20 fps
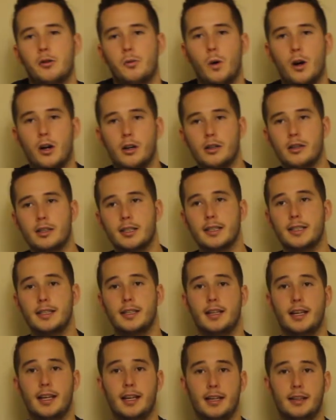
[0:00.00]
it works
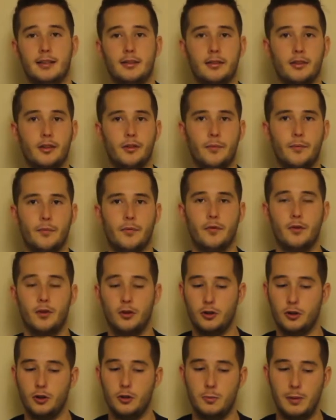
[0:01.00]
is, for a
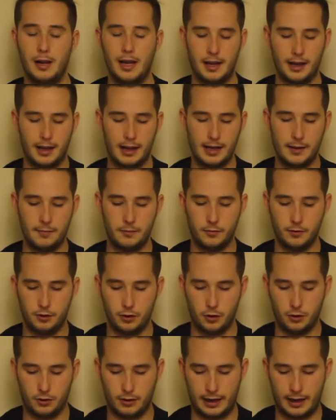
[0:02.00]
2-player game,
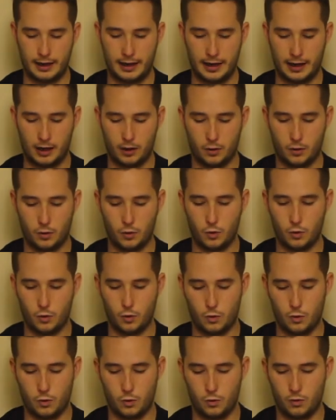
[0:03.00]
you take out
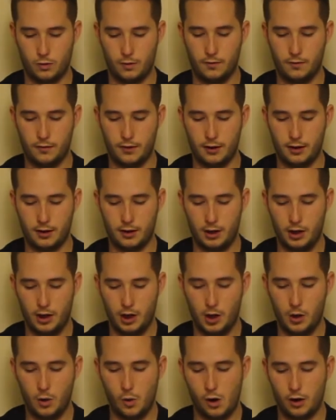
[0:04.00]
all of the
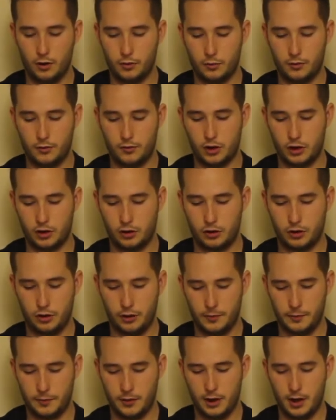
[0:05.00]
ones with just
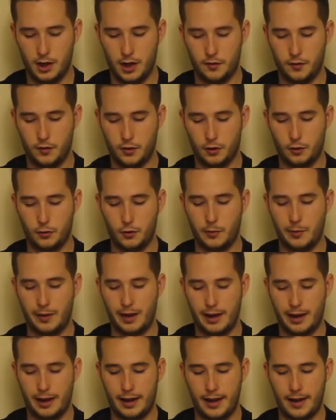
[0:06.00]
2. For a
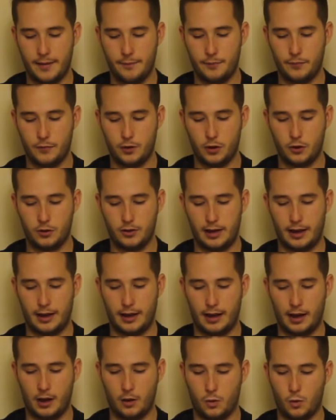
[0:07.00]
3-player game, you take
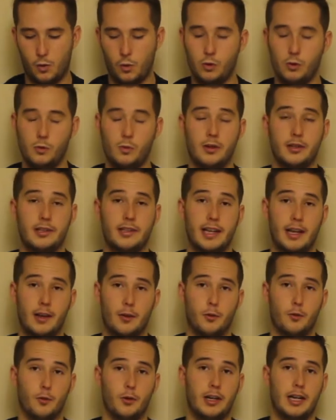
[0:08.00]
out all the ones that are
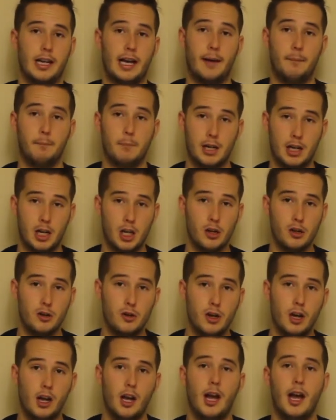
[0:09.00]
3 and below.
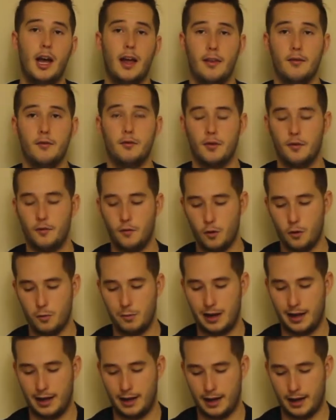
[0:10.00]
And then for a
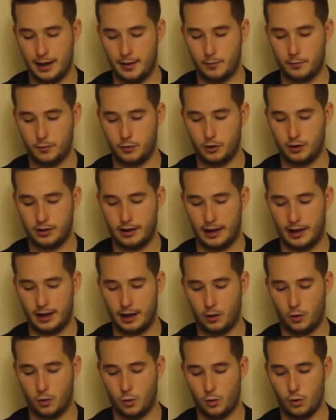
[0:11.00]
4-player game, you take
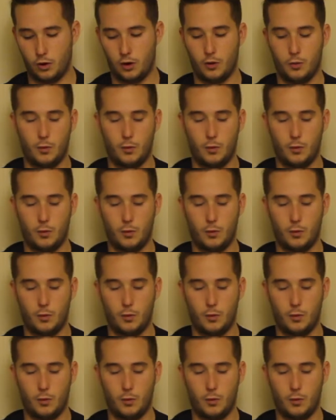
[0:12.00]
out all of the